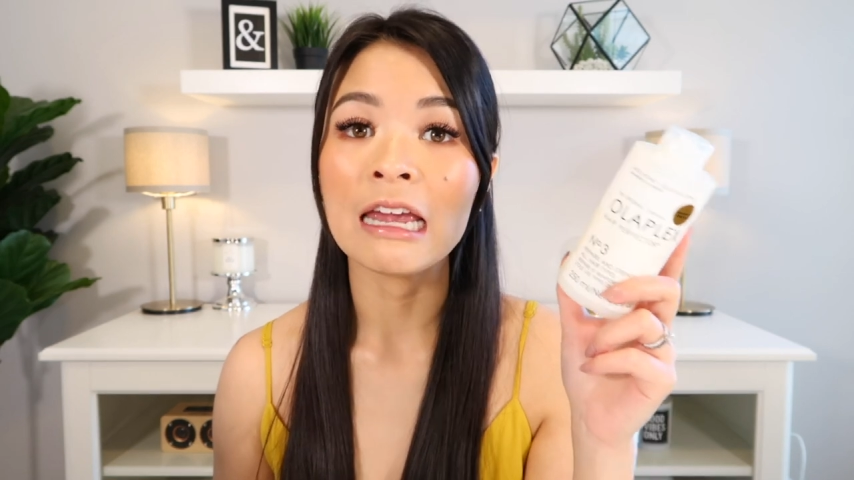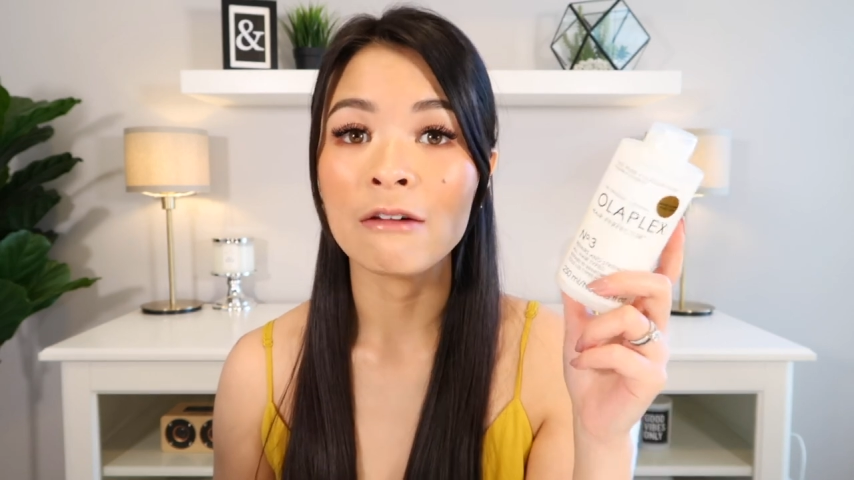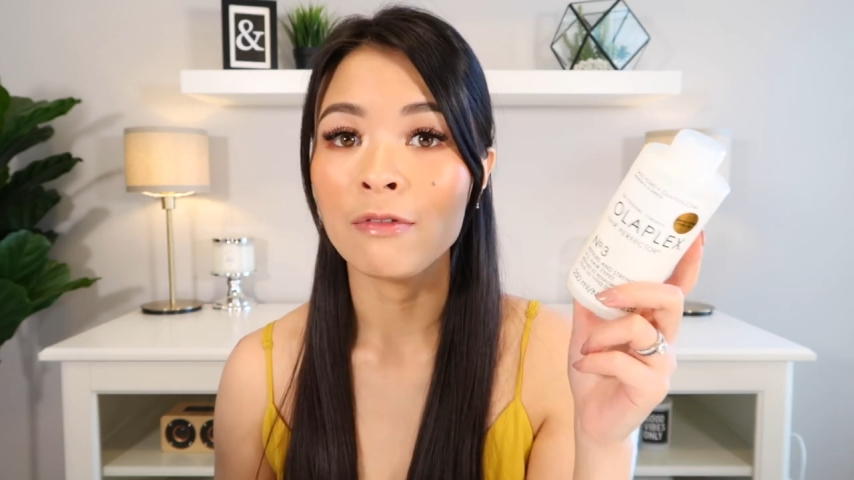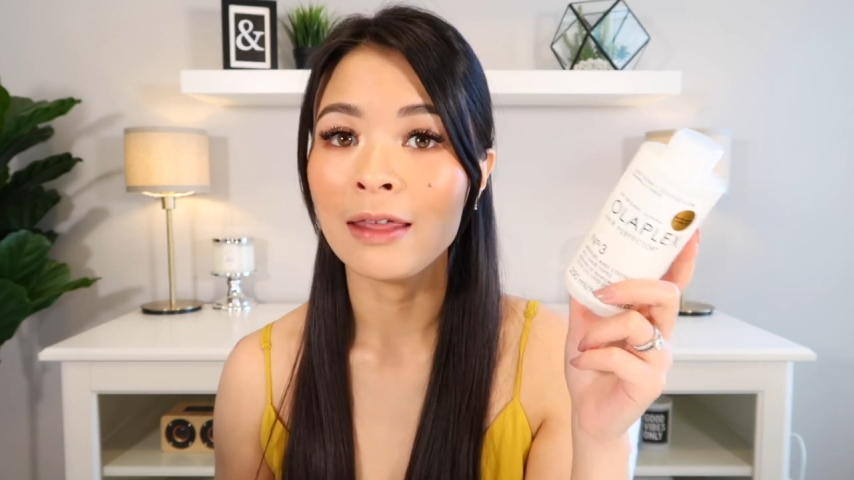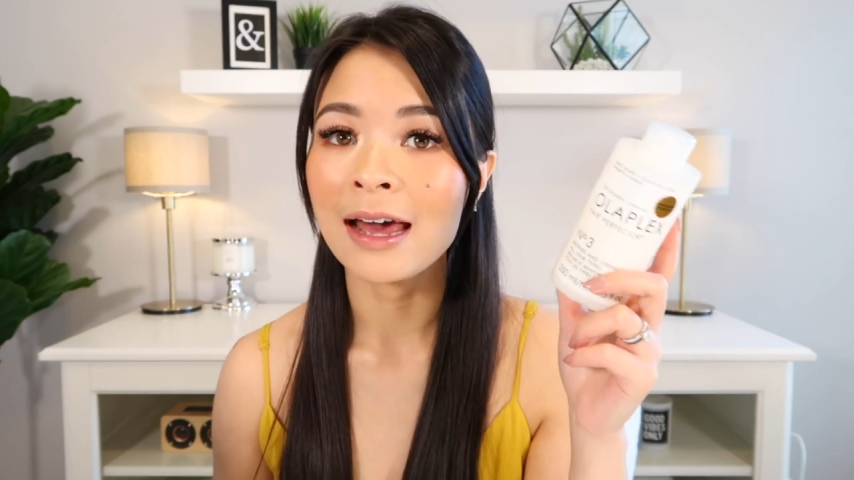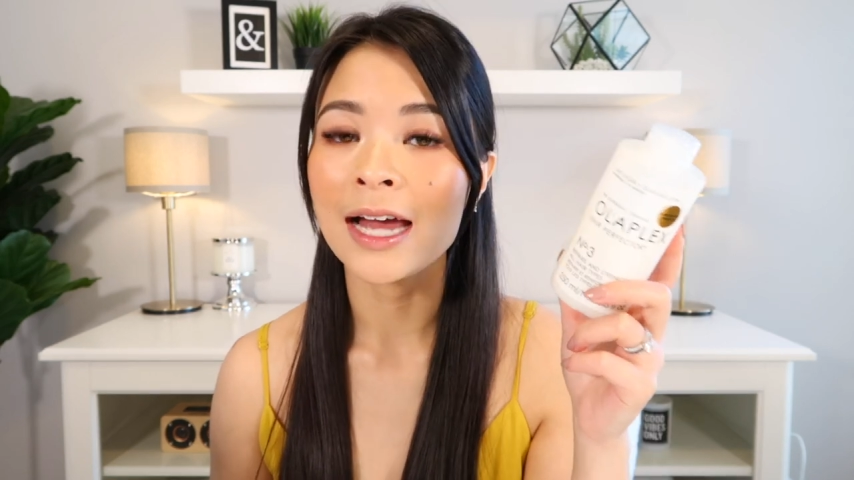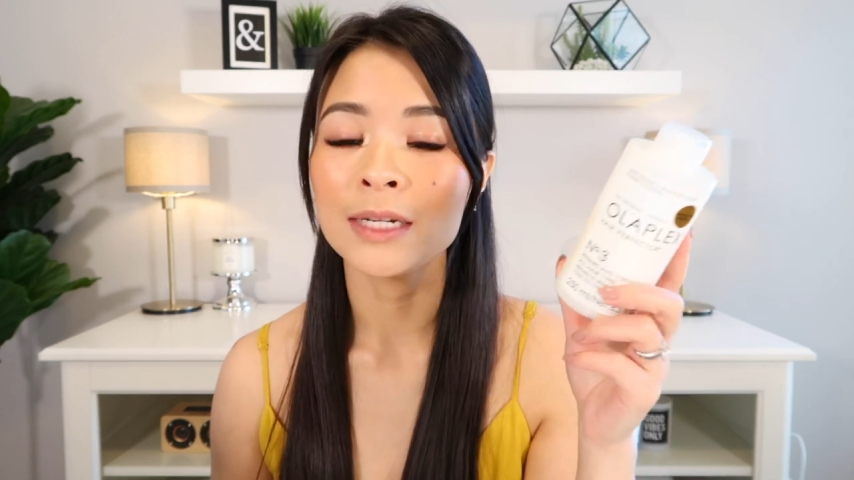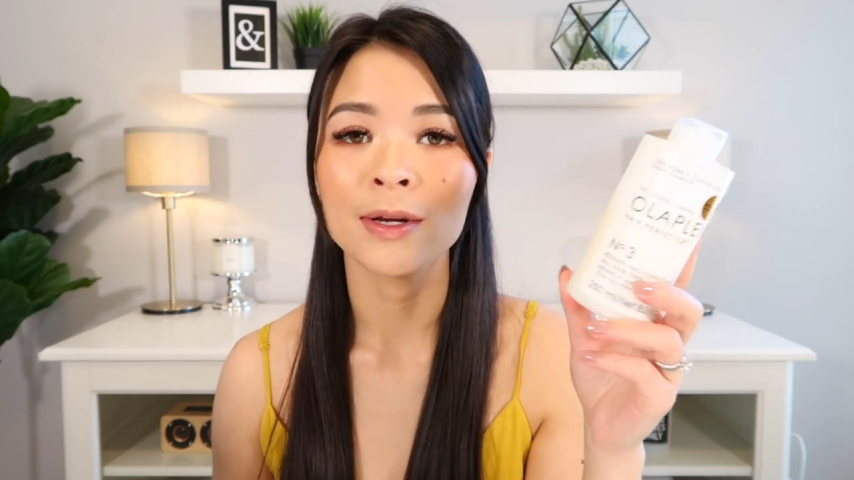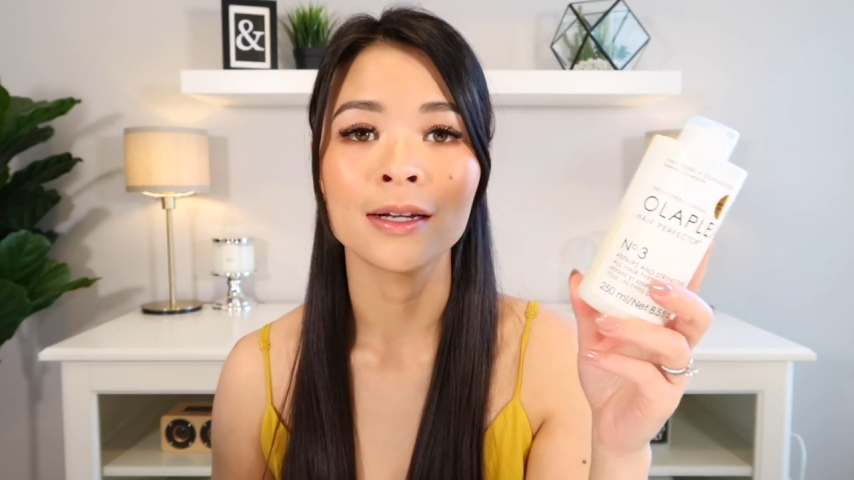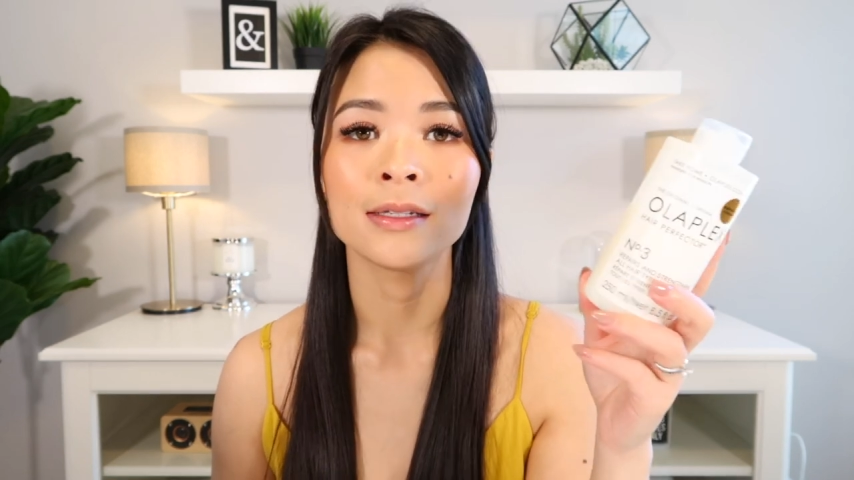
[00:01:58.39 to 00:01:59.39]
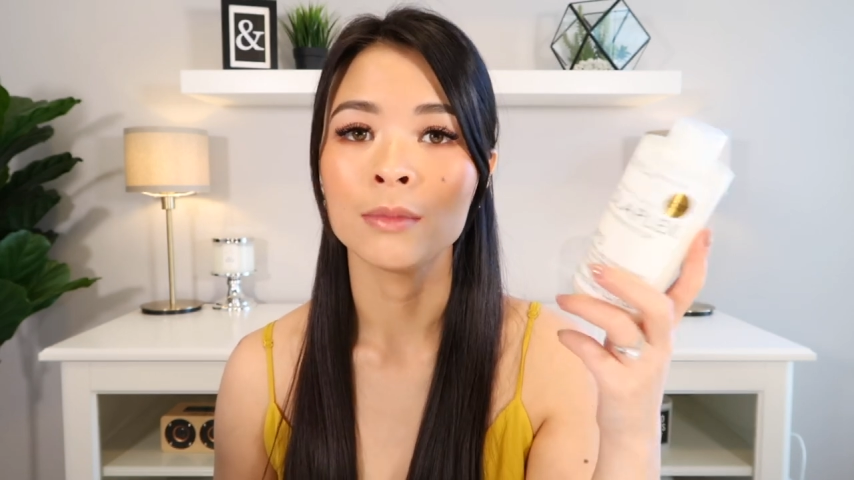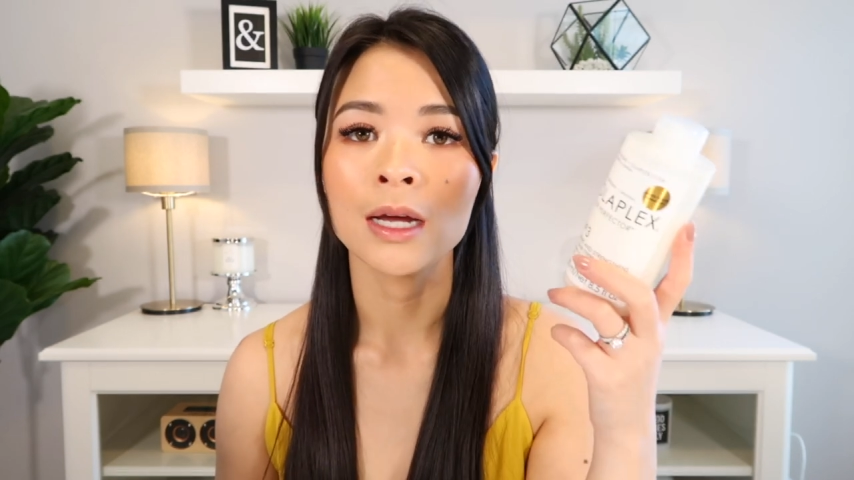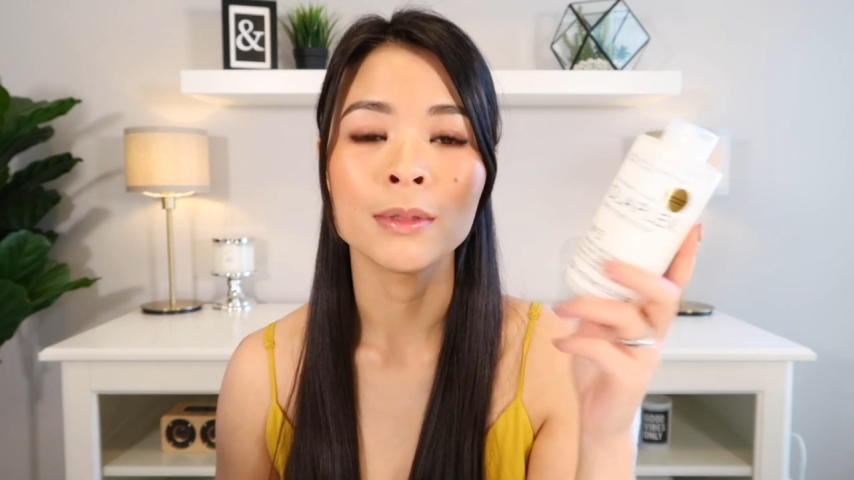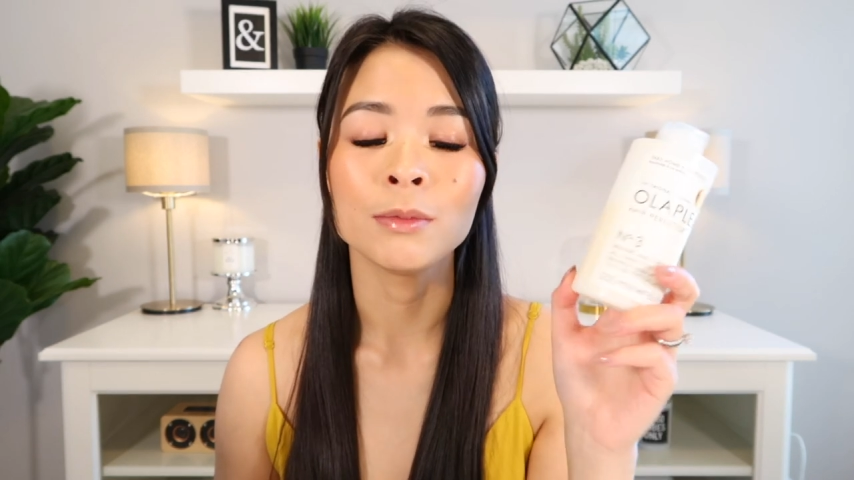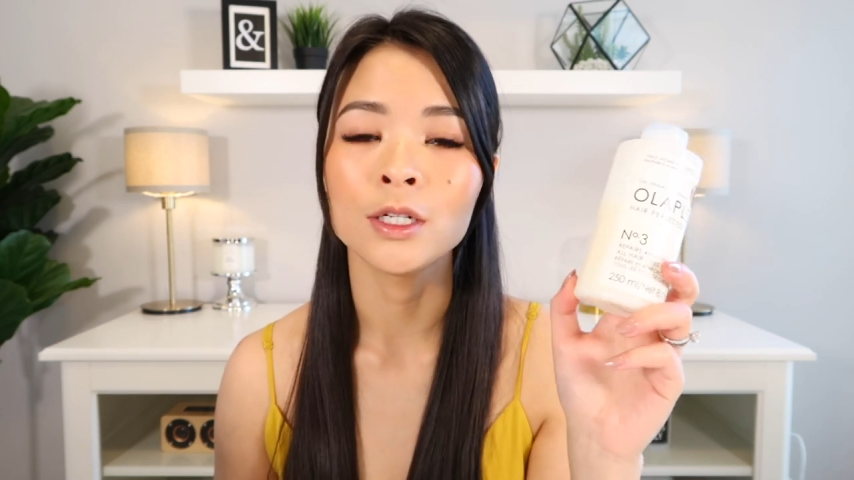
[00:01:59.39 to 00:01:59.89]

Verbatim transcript: if that, because sometimes